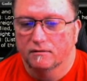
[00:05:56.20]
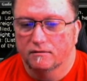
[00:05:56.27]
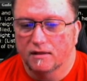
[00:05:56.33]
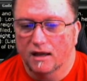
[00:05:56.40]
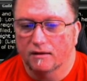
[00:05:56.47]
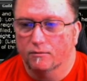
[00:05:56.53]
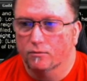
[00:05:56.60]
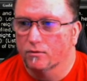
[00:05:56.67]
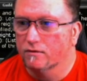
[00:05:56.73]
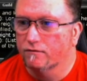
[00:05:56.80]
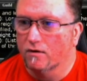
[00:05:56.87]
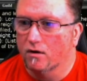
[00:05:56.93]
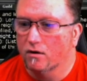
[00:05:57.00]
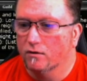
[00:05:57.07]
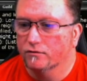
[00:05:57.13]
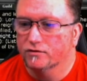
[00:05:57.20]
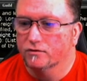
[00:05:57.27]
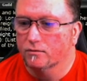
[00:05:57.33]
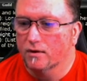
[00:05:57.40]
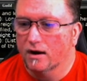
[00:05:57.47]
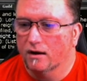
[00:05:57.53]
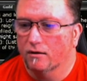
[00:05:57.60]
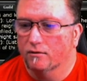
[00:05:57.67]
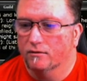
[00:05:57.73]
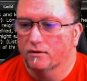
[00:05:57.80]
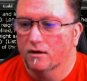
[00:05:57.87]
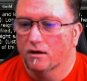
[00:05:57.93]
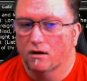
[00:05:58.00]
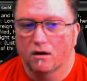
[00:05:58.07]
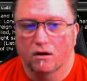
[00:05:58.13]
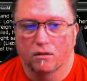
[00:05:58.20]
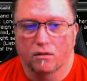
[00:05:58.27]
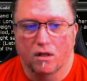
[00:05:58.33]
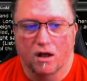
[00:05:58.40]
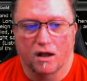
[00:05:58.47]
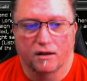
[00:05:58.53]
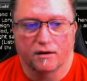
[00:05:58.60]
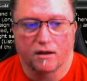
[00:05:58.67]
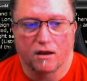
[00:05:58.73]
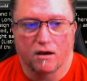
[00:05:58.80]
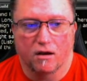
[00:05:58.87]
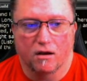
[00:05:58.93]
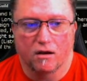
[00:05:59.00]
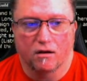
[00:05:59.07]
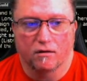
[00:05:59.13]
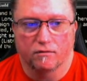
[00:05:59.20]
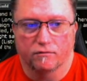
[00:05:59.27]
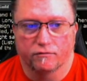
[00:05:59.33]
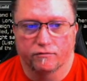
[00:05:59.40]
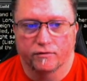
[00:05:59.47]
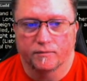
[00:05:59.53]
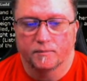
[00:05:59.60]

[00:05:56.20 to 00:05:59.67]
that revolves around a lot of